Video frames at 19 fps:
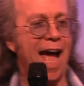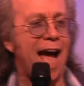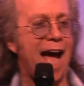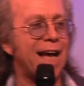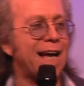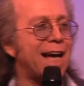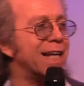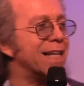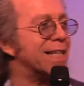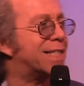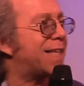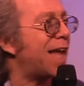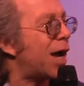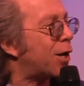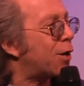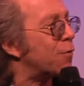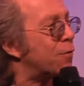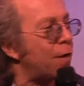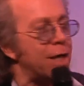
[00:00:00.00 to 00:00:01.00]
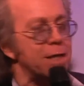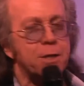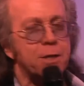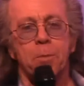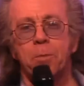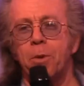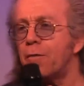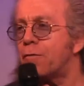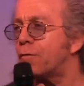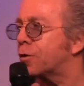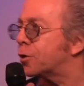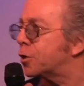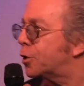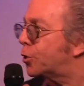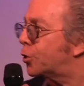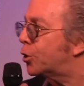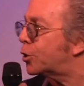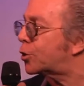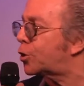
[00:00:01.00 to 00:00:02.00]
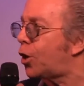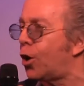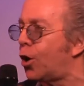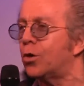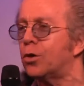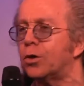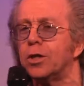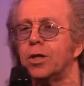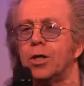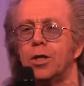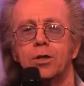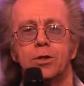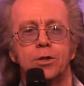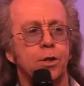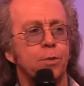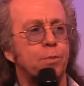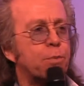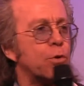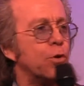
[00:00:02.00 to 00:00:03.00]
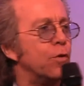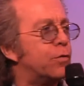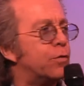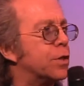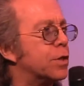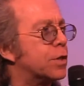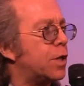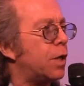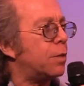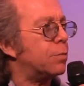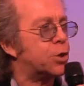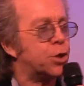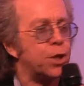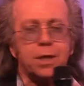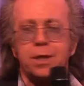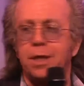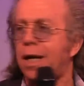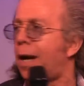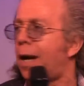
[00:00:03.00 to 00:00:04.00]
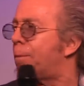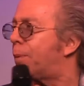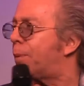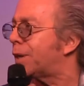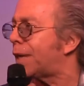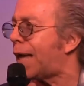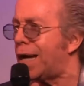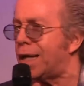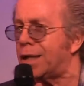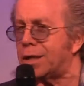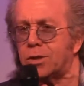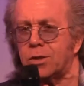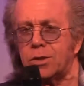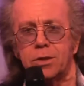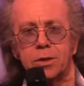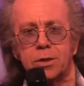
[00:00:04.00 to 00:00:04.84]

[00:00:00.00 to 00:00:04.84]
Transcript: I gotta sacrifice a perfectly good coat to prove to some chick that I'm polite?